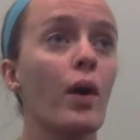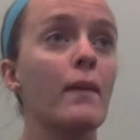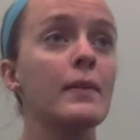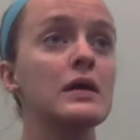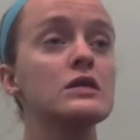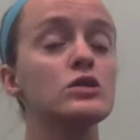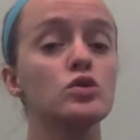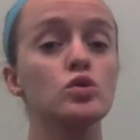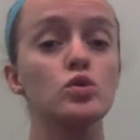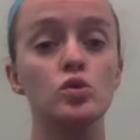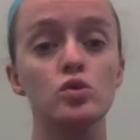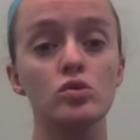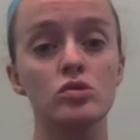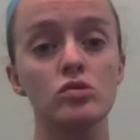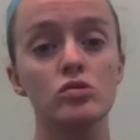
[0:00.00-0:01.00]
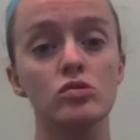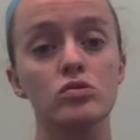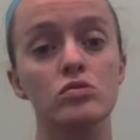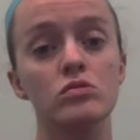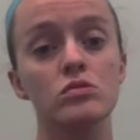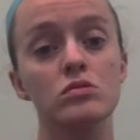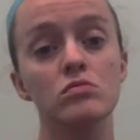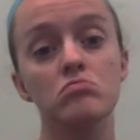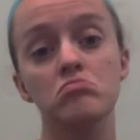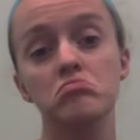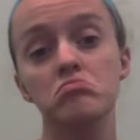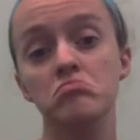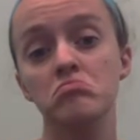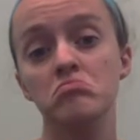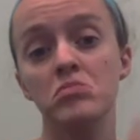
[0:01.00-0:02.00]
in some instances going through
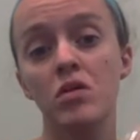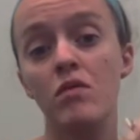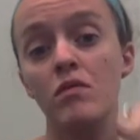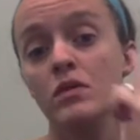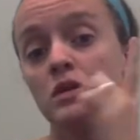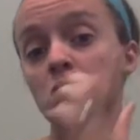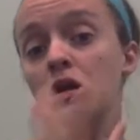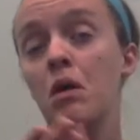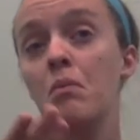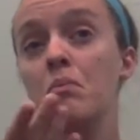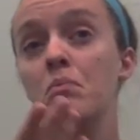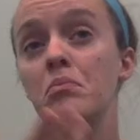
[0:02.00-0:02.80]
divorces.